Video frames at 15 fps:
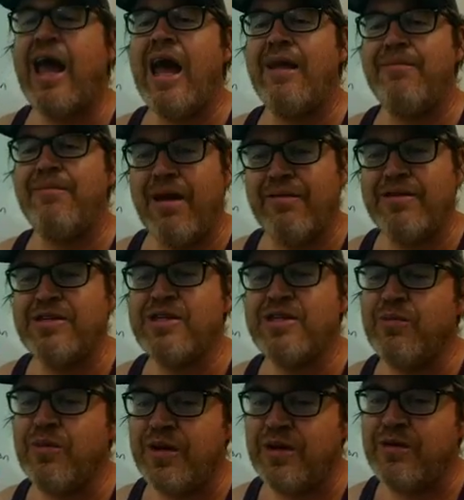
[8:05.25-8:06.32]
and marries the
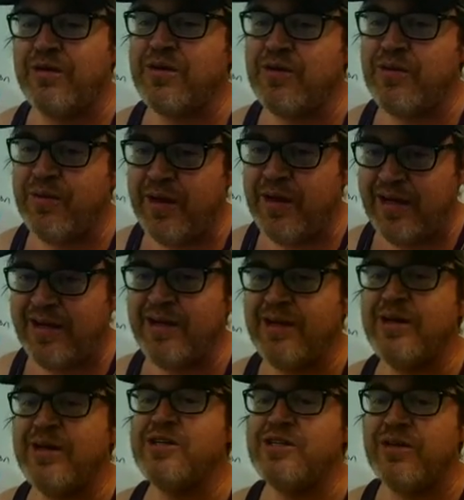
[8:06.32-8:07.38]
widowed queen,
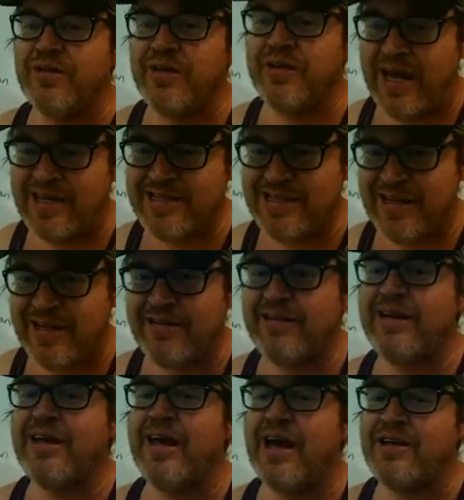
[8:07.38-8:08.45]
Jocasta,
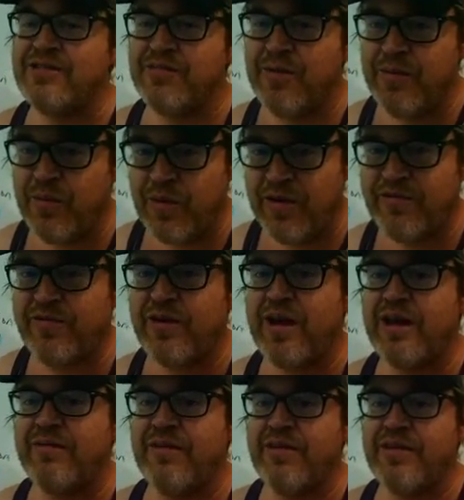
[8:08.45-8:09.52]
as a reward for
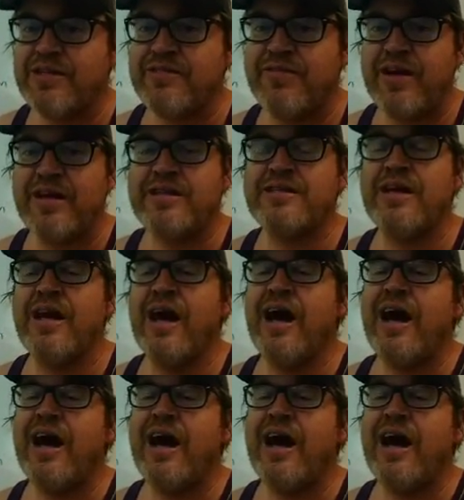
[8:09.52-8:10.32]
getting rid of the Sphinx.